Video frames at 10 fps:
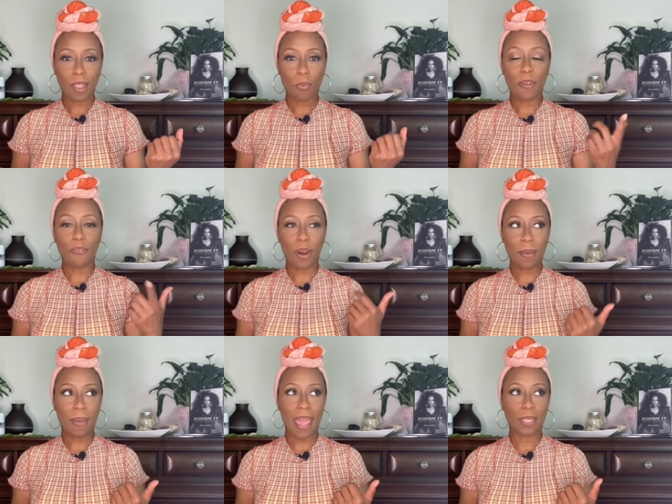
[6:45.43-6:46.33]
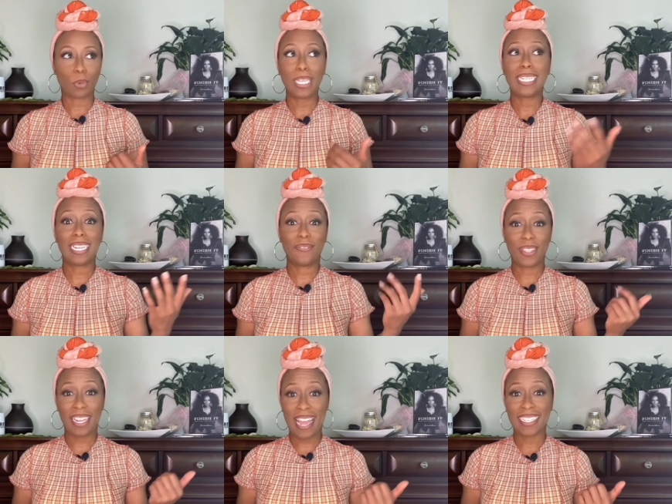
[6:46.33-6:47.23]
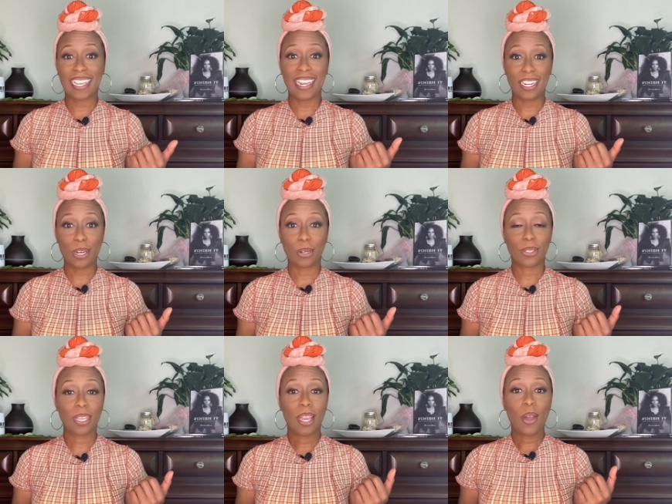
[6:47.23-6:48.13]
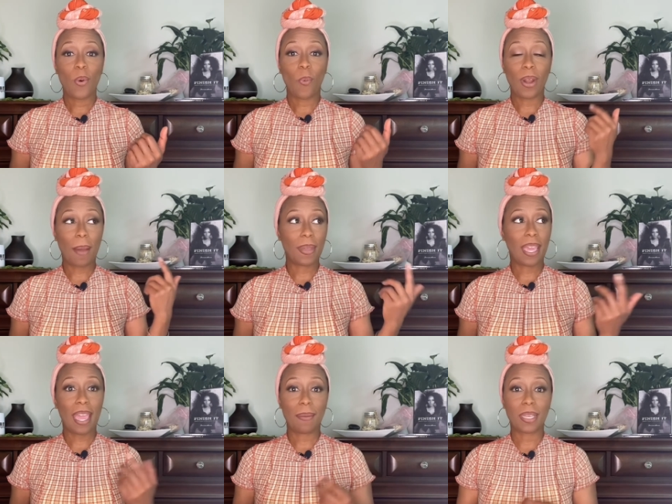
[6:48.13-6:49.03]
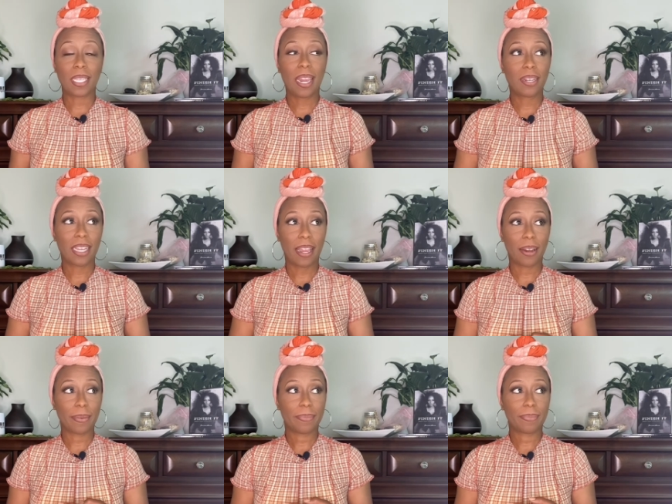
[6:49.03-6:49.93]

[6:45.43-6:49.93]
before he passed, well, he did it for the last eight years when I became his caretaker.